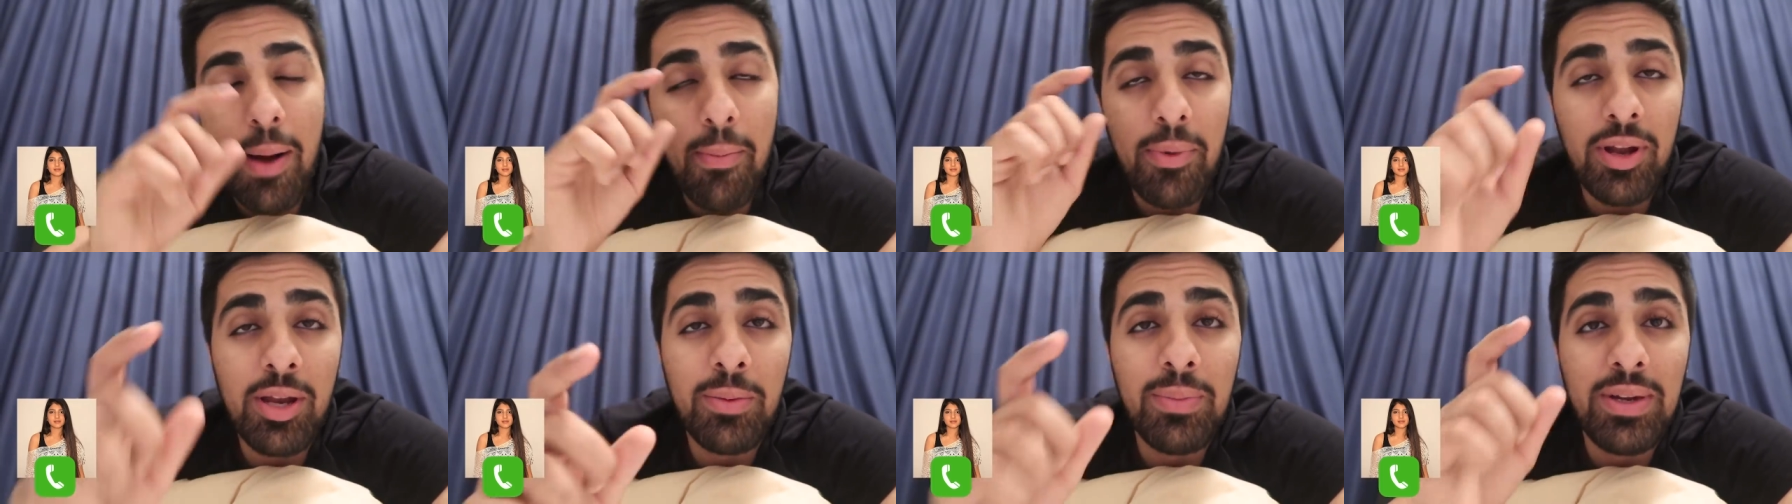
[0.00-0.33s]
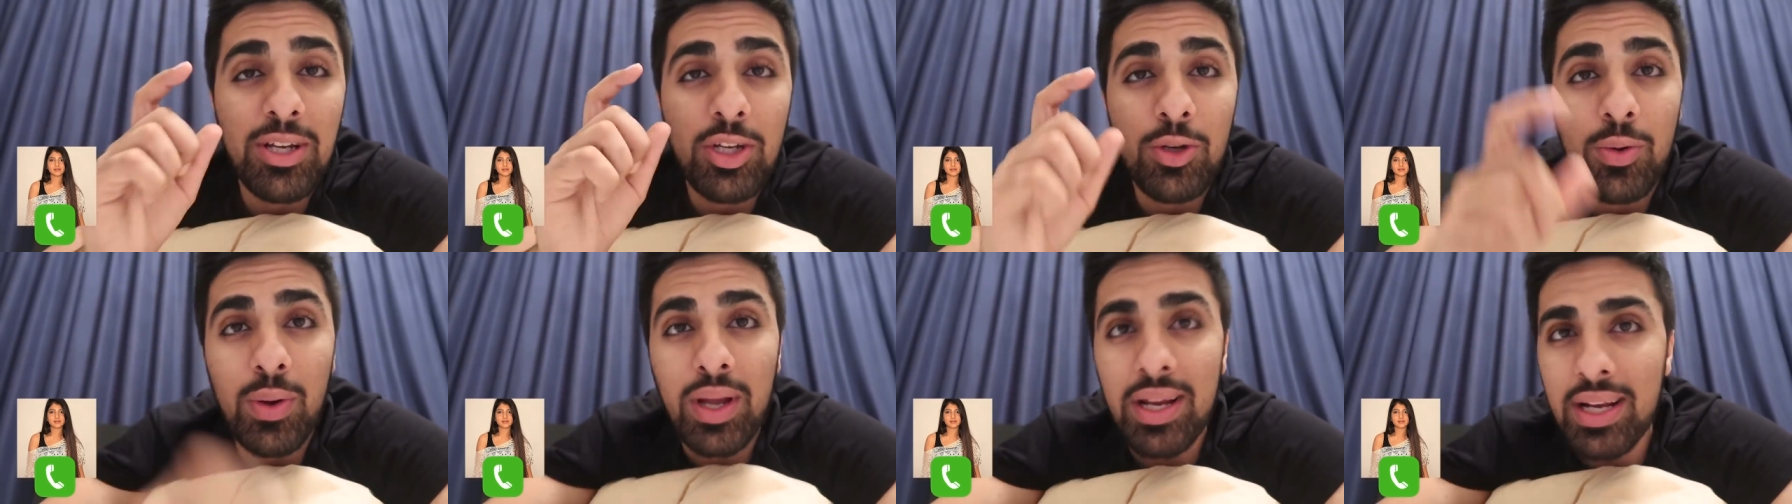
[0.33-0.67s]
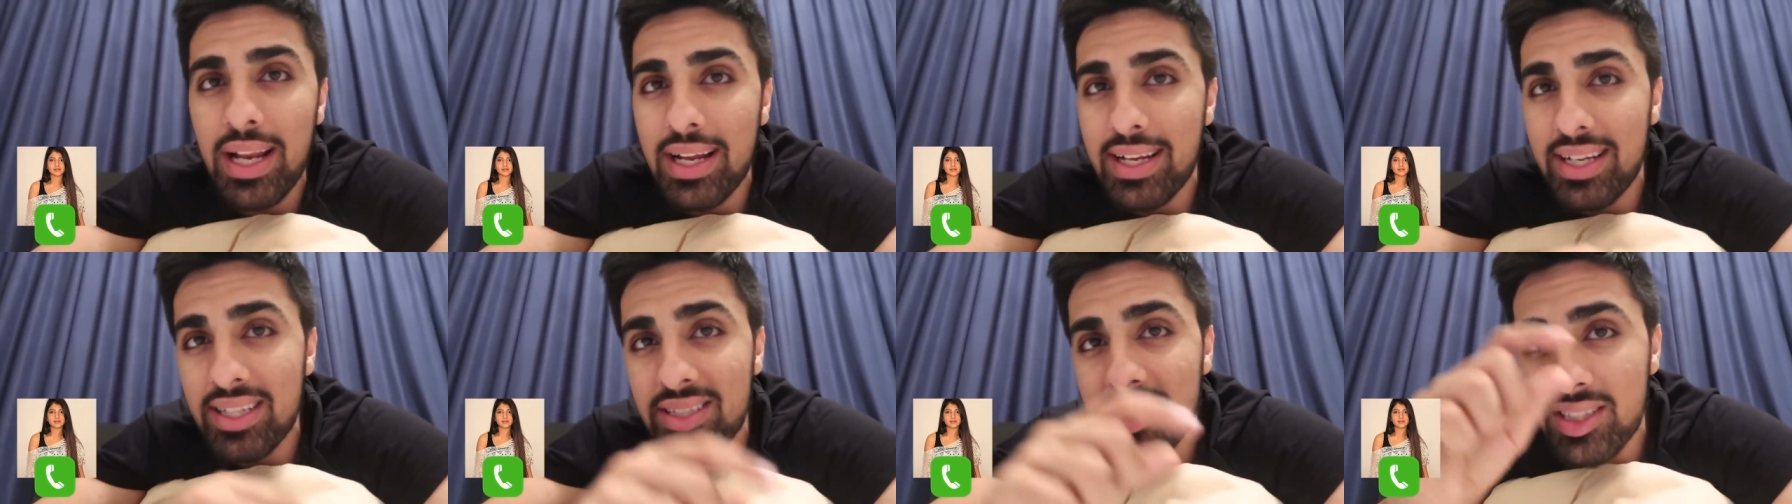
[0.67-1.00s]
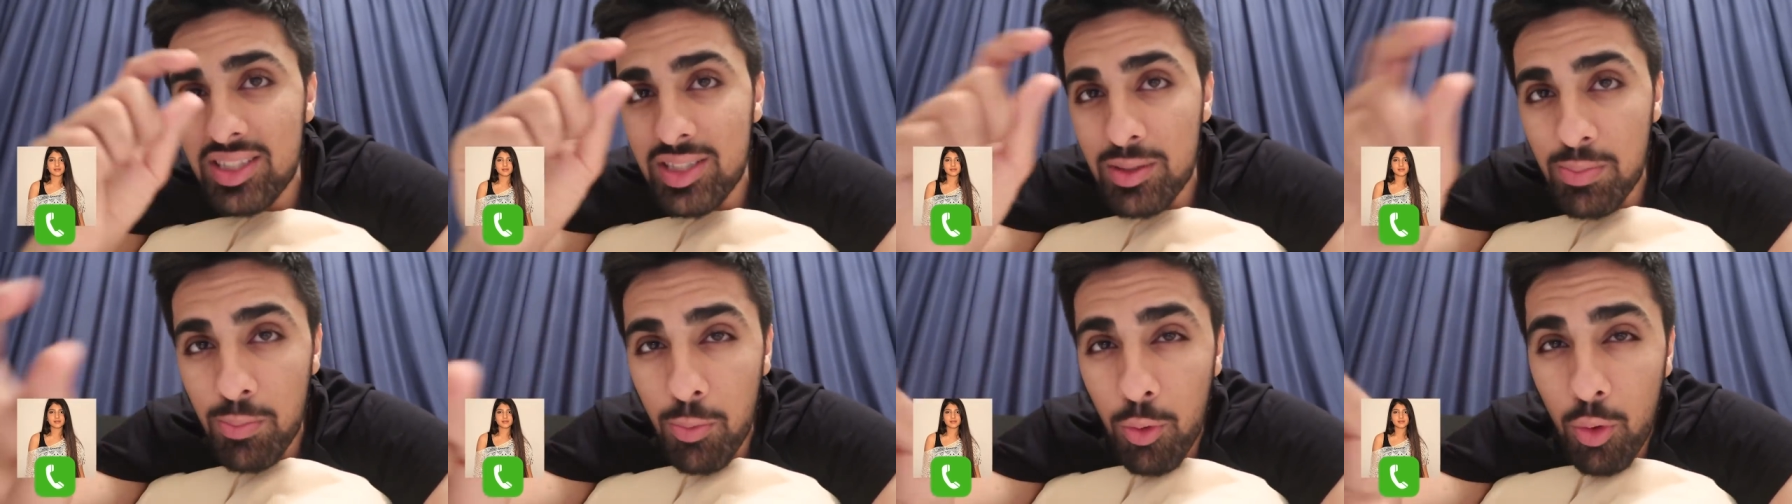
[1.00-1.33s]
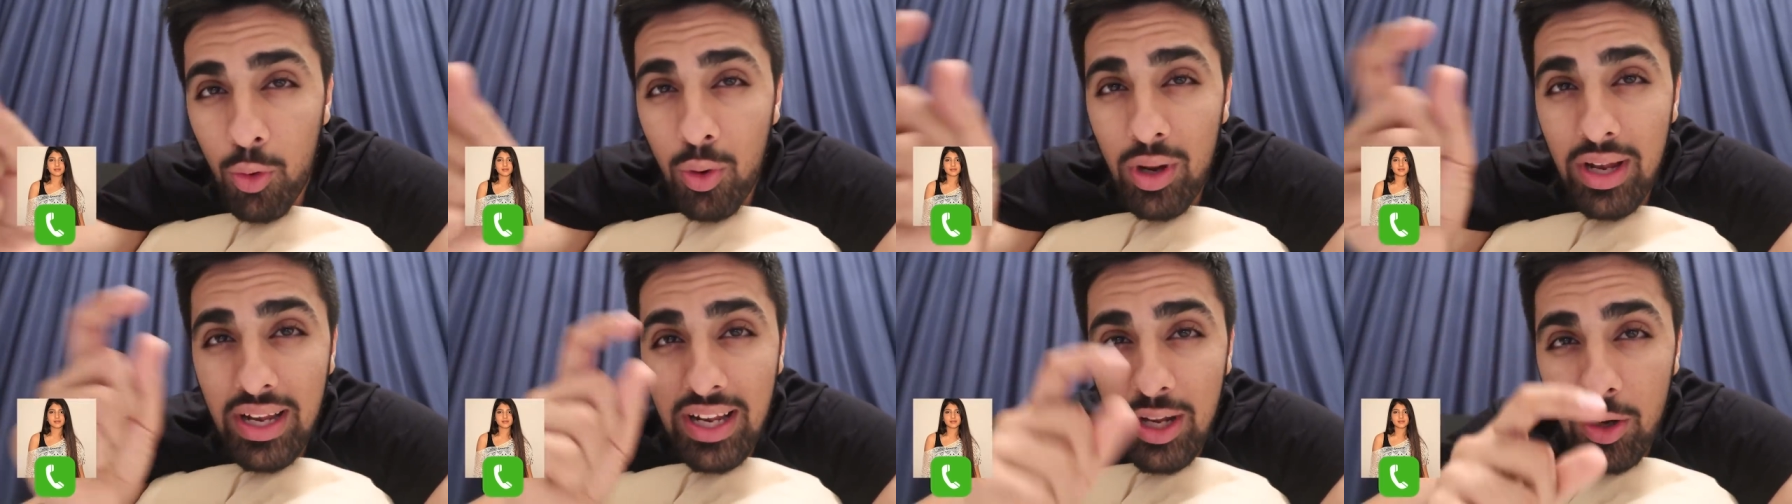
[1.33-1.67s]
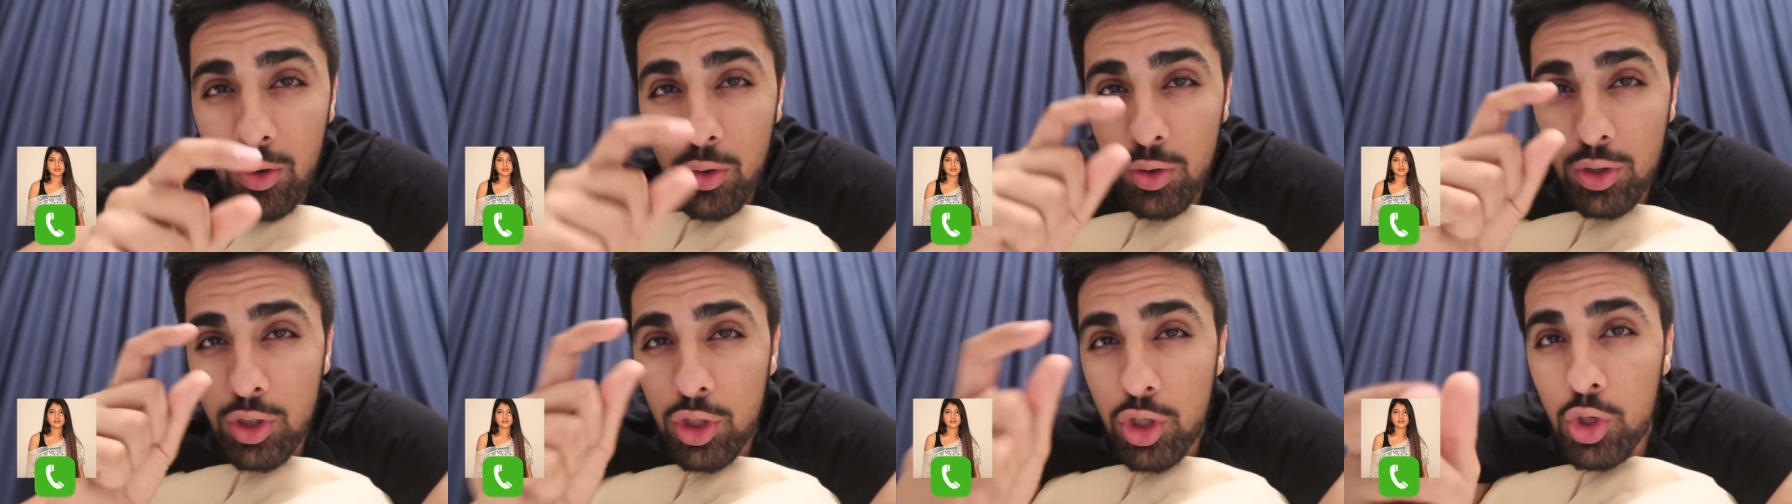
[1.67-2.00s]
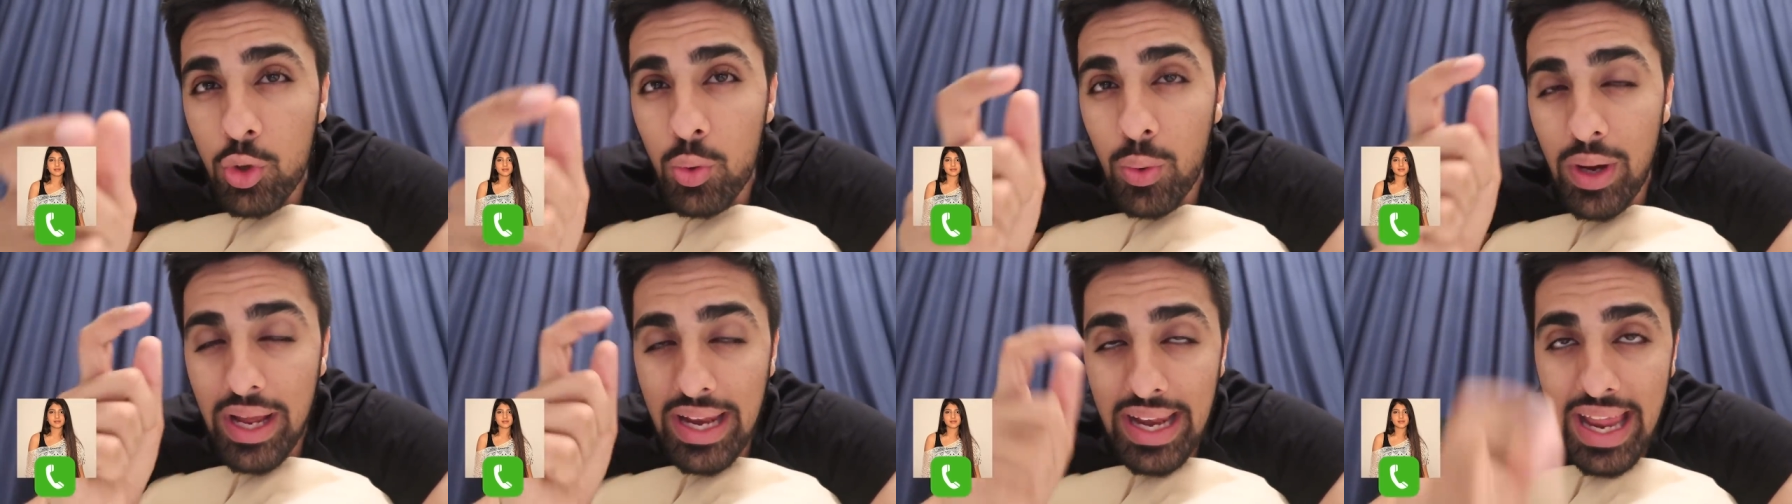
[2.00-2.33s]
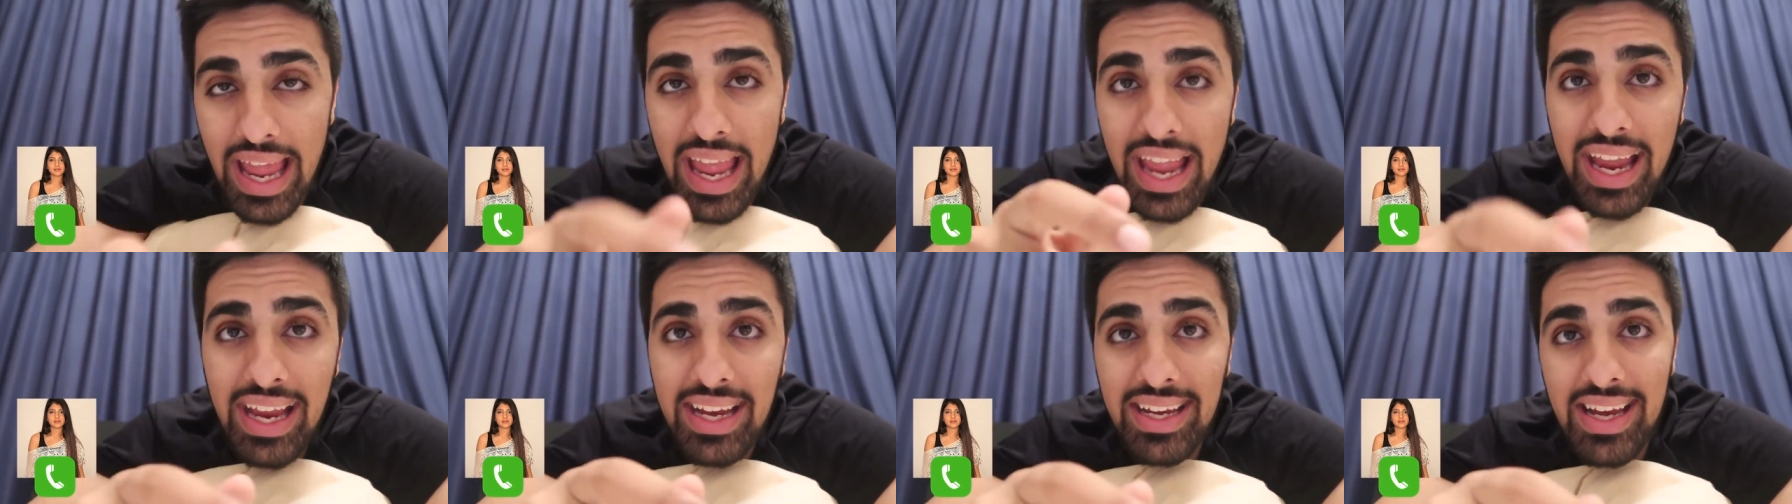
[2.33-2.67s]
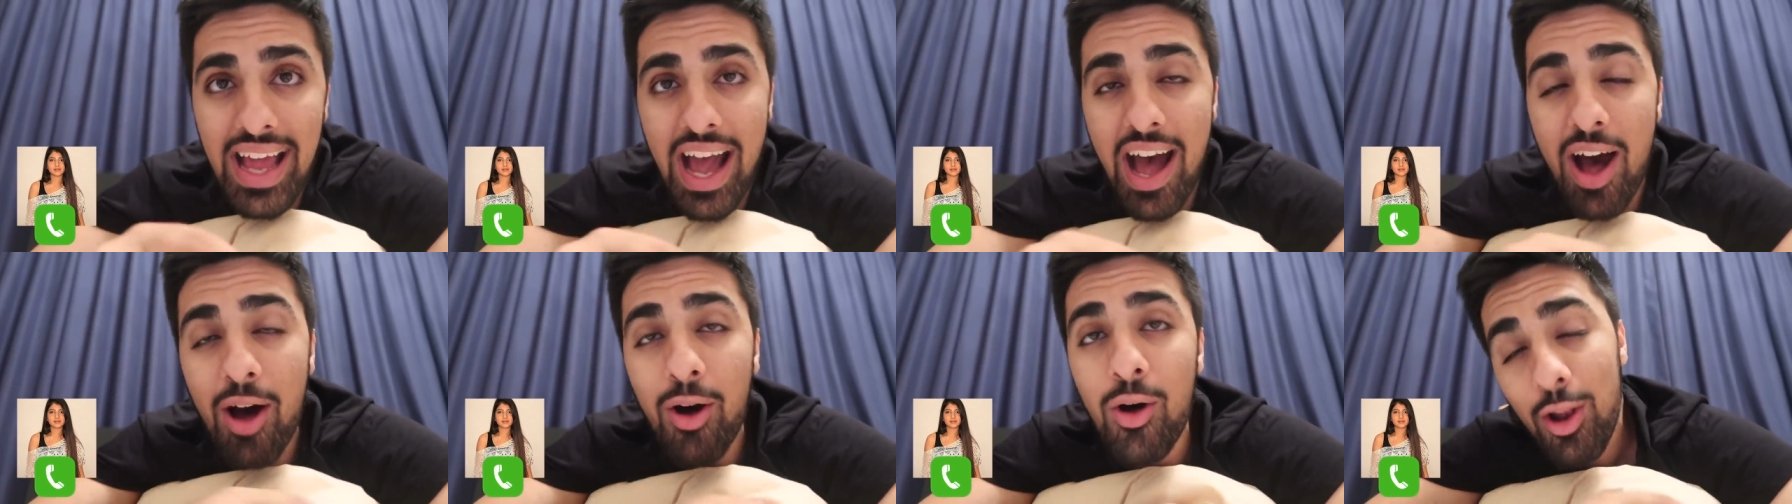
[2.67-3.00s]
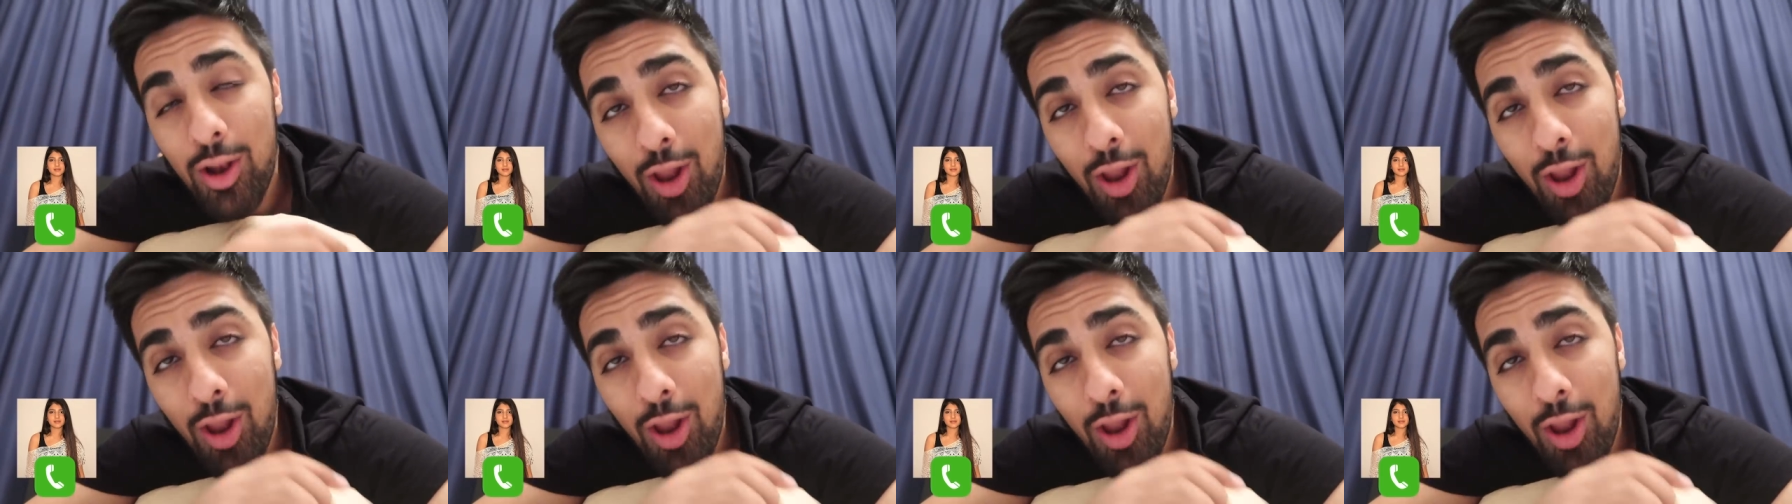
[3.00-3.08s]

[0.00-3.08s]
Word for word: I'm going to be doing like a small little Q&A now.